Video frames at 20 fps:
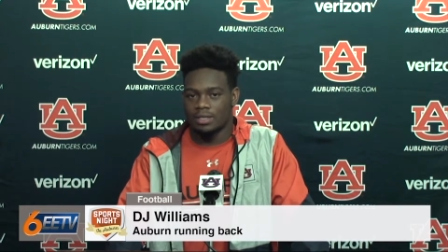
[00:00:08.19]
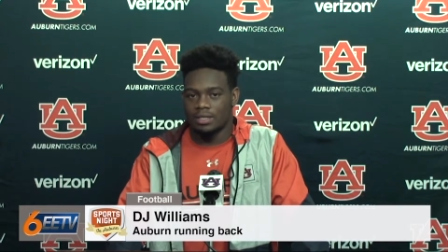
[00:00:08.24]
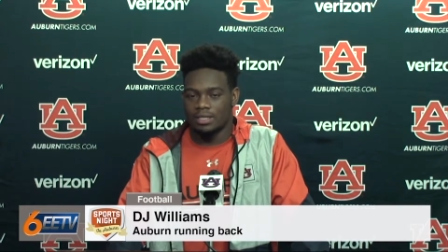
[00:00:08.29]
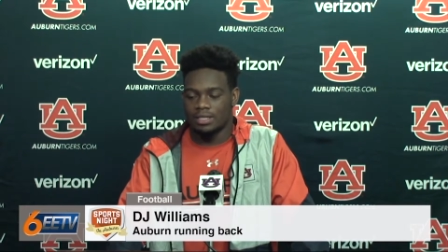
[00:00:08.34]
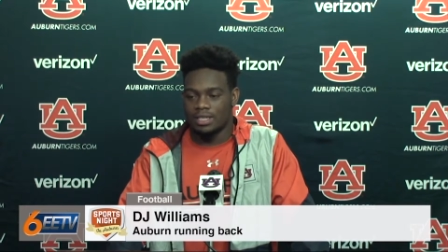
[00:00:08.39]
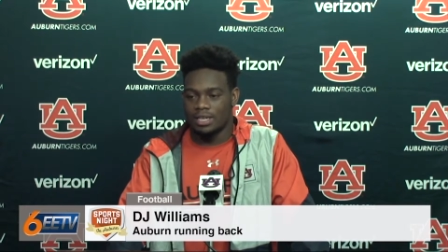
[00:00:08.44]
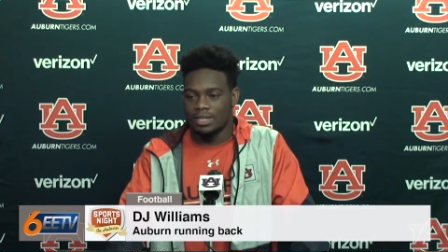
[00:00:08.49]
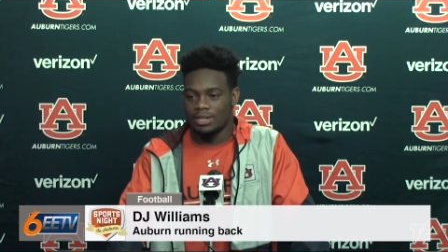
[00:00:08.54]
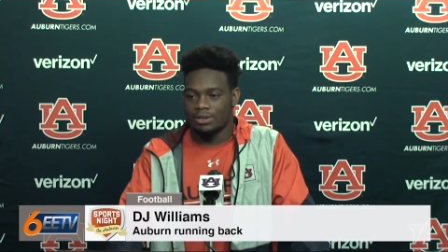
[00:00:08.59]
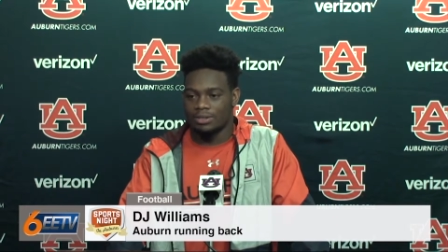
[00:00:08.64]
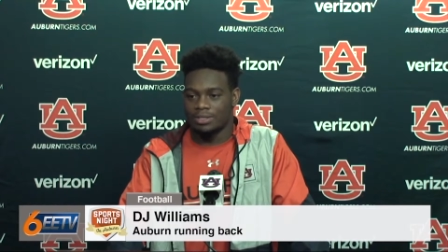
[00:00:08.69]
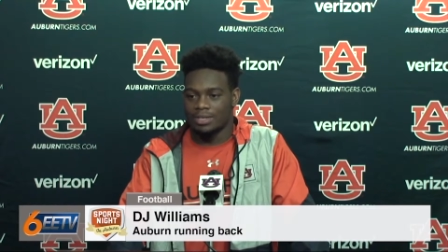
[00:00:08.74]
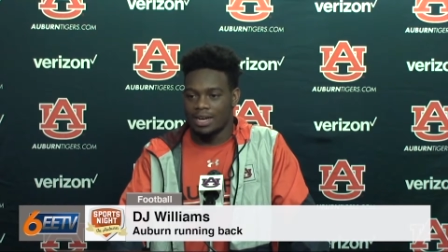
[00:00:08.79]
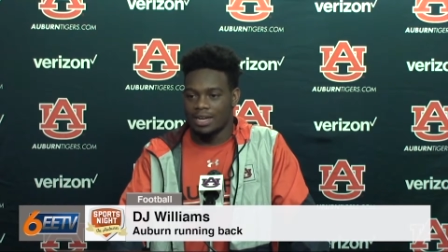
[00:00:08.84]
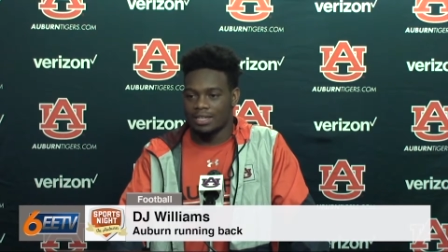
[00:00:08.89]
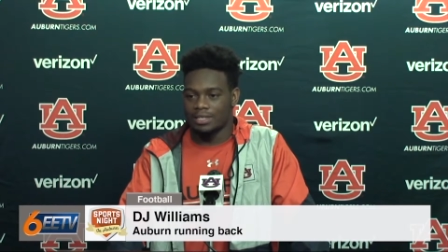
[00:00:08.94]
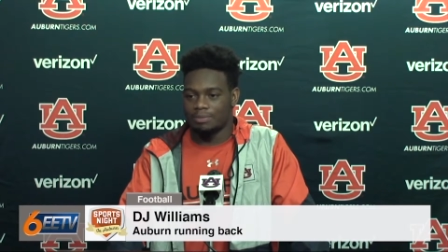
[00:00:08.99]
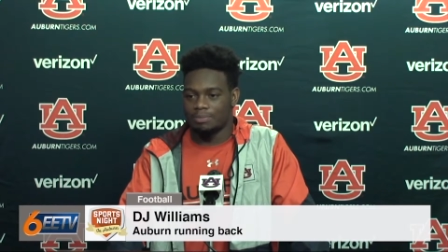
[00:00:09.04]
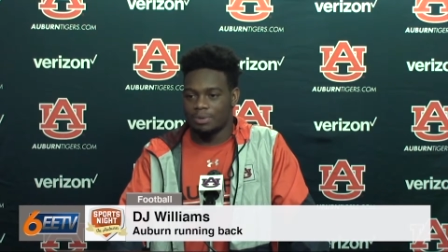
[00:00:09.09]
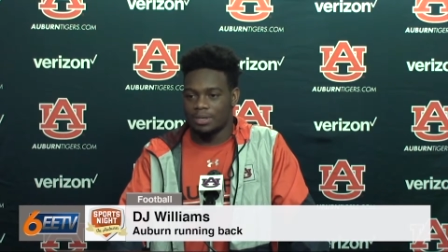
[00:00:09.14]
Seeing those
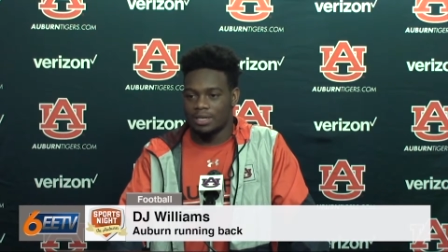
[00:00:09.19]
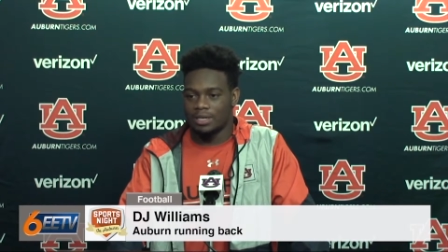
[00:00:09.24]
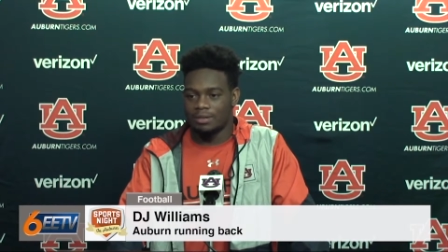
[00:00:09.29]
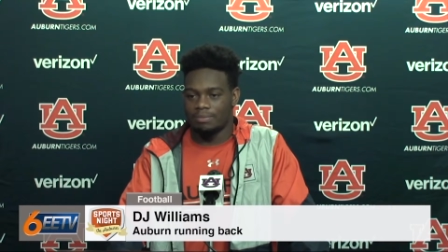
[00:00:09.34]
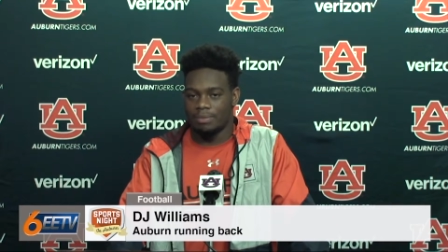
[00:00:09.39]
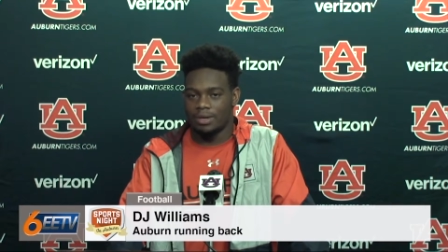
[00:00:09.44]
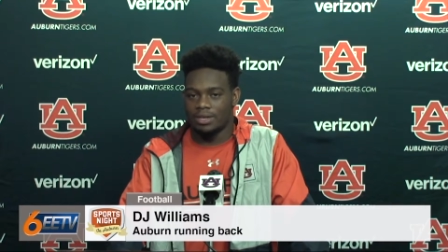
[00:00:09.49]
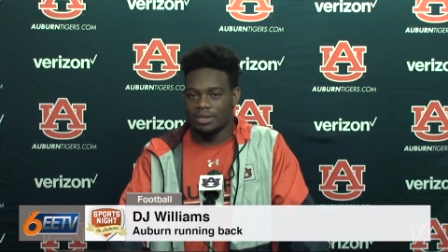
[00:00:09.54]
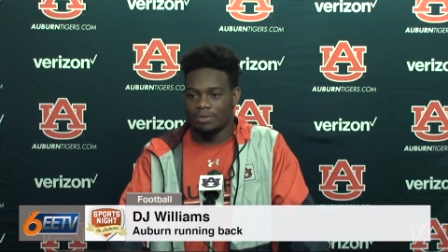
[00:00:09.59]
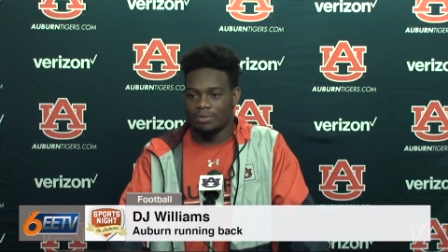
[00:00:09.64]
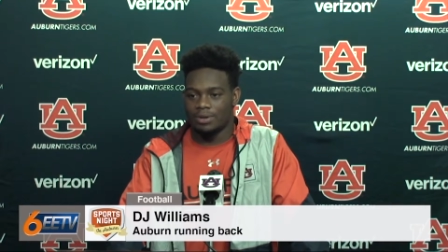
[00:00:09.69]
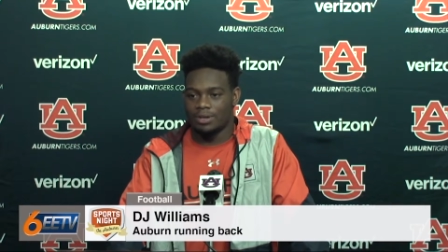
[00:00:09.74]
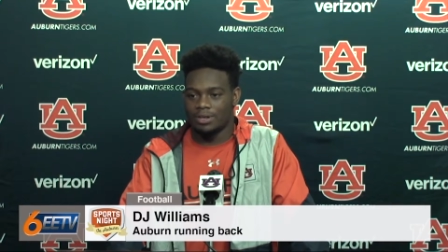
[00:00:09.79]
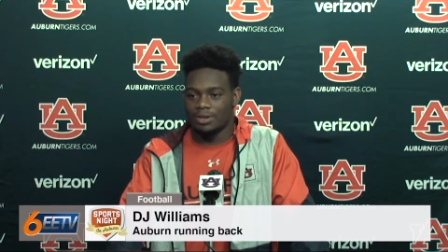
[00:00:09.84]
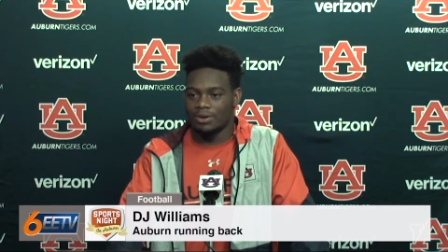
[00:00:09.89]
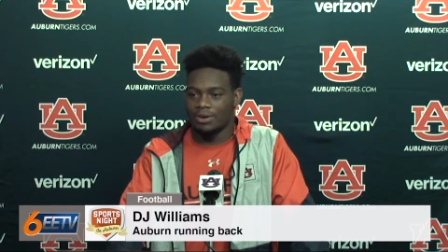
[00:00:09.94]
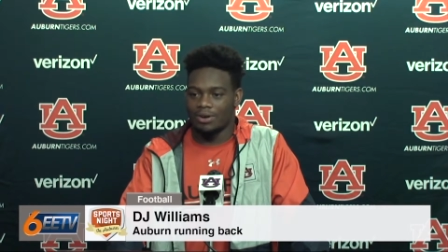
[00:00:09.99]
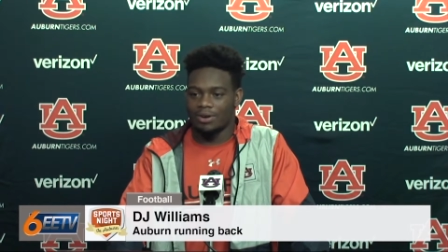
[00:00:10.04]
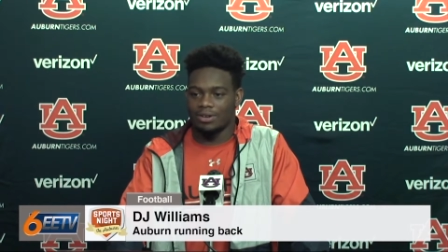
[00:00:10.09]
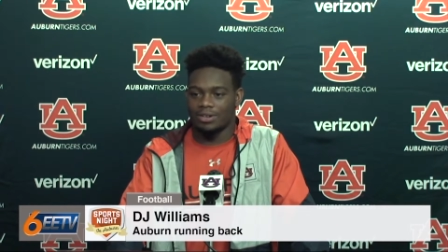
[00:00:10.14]
guys speed make you want to
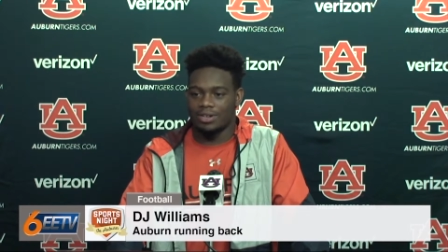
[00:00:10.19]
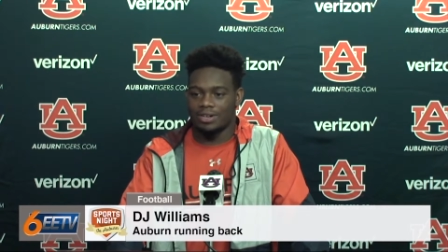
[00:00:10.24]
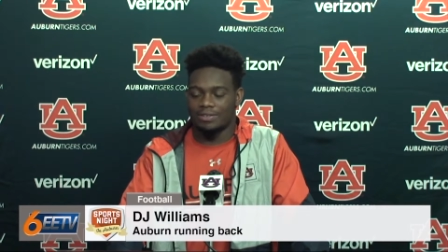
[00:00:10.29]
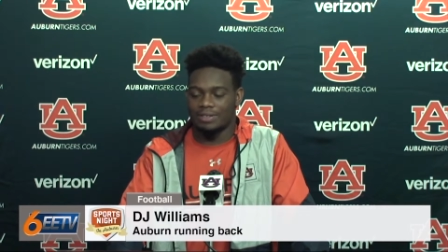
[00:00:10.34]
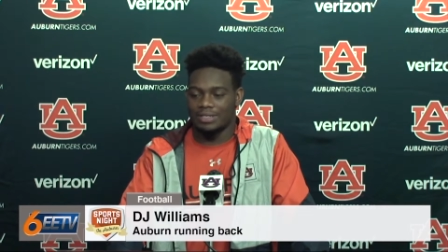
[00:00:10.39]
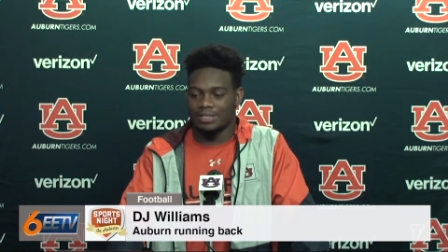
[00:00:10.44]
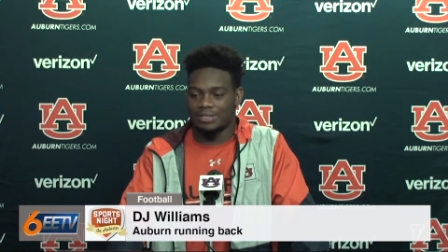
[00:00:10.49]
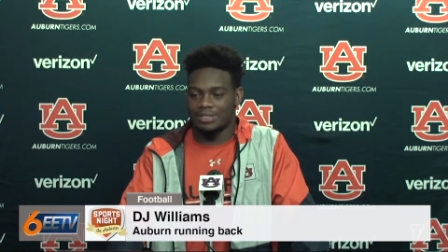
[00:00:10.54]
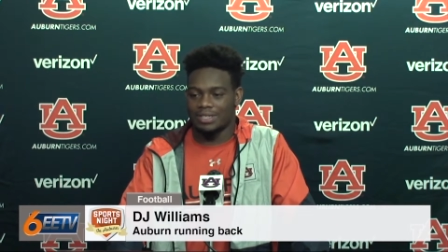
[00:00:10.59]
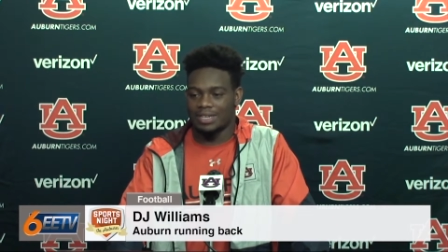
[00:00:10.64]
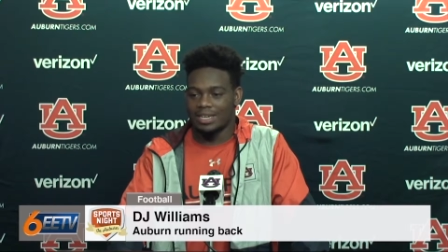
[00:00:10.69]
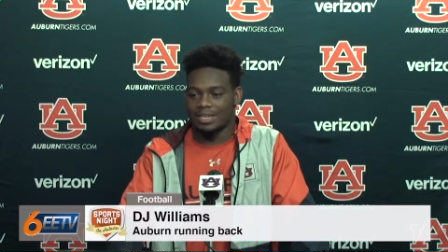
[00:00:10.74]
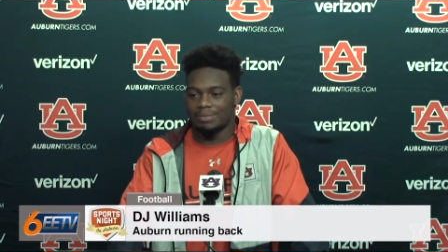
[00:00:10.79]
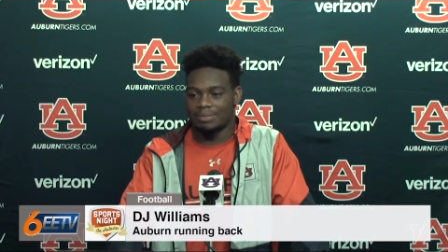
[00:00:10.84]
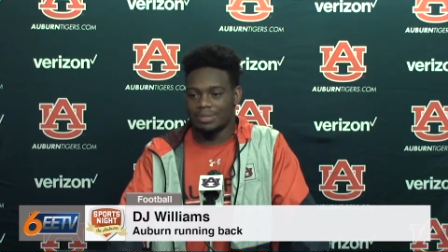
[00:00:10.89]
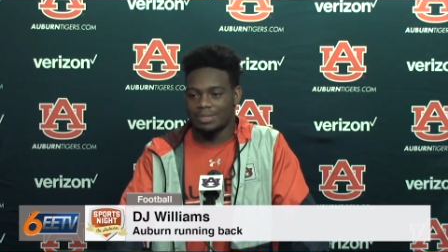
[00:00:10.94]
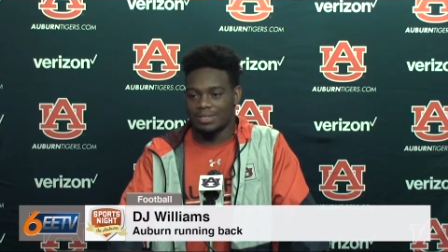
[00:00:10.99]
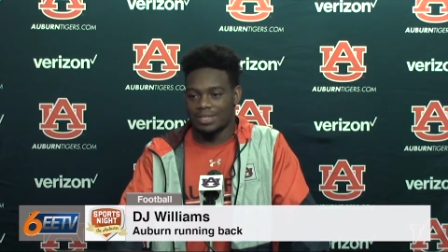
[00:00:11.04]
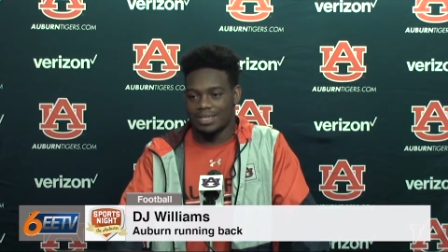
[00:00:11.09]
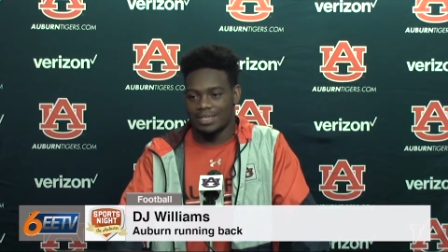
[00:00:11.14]
go harder every single
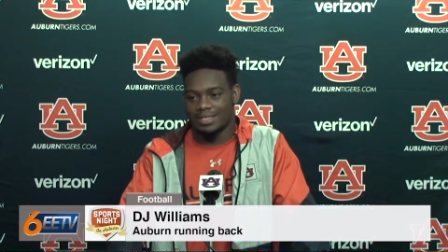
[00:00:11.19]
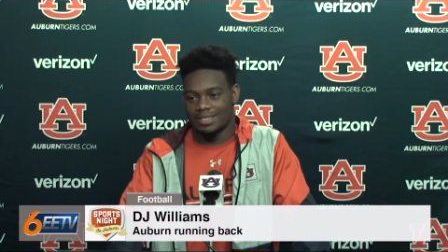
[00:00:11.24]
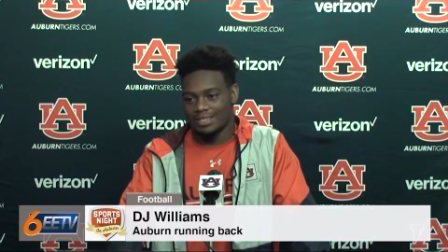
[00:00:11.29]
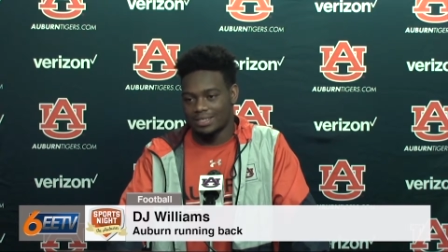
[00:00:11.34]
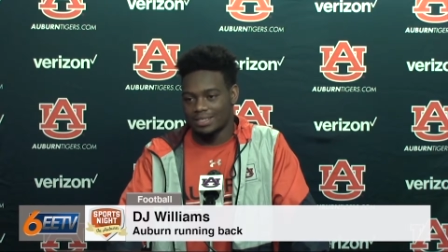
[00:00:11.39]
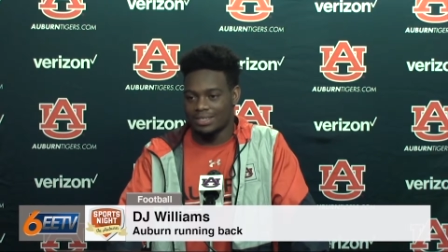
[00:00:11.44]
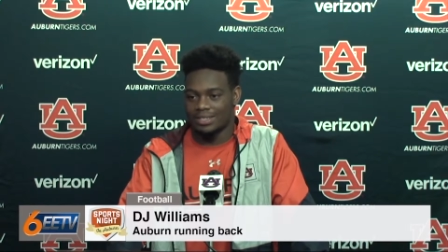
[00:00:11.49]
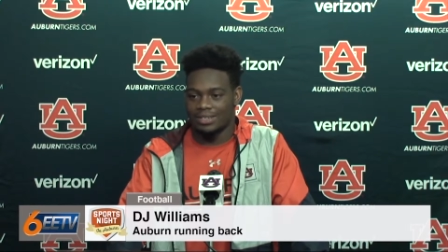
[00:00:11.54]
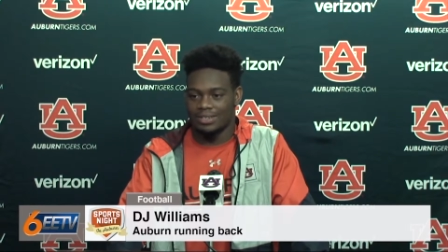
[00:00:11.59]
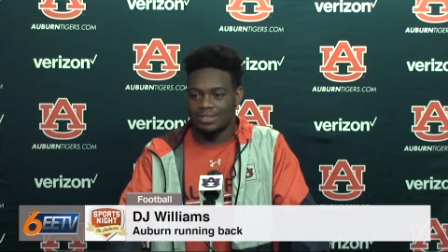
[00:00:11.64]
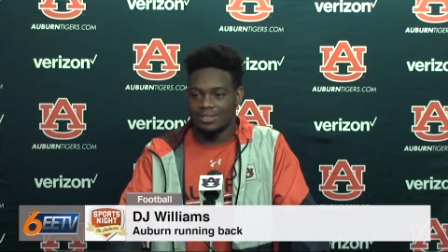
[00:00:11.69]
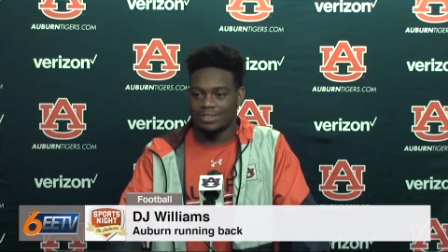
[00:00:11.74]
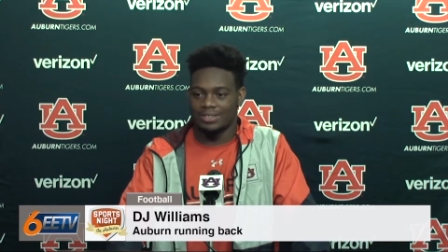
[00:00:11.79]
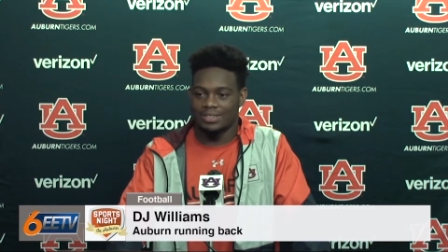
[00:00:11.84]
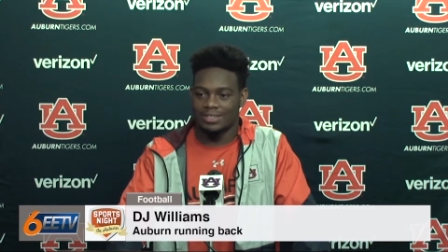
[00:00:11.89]
time. So like you know,